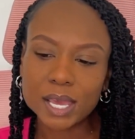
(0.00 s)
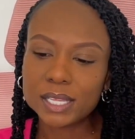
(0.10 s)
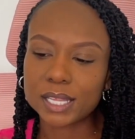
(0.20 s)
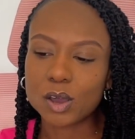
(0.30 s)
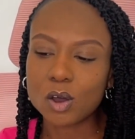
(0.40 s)

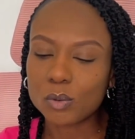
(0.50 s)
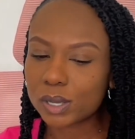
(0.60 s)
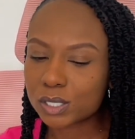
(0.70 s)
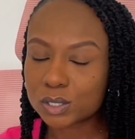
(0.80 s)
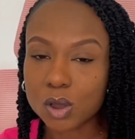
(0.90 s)
They
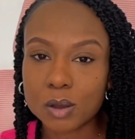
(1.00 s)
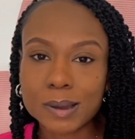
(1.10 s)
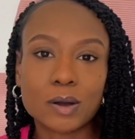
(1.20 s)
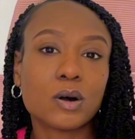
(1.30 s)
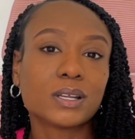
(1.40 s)
always talk
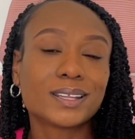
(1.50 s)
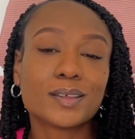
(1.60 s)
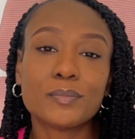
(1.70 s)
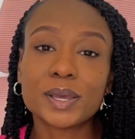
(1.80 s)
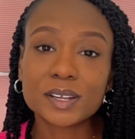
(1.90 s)
about all of the
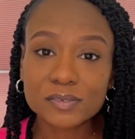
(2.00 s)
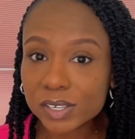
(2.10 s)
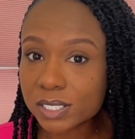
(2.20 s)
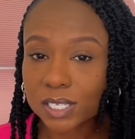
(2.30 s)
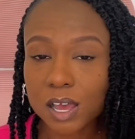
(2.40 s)

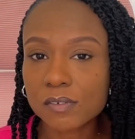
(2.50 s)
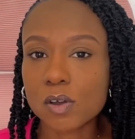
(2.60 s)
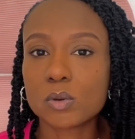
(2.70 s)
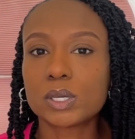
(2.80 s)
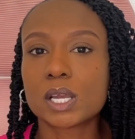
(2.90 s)
benefits of
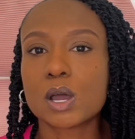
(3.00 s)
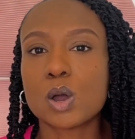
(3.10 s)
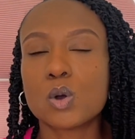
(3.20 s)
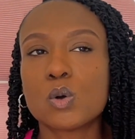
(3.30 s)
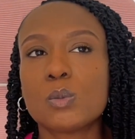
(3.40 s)
owning a
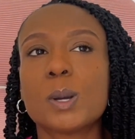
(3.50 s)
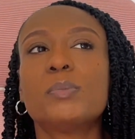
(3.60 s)
home,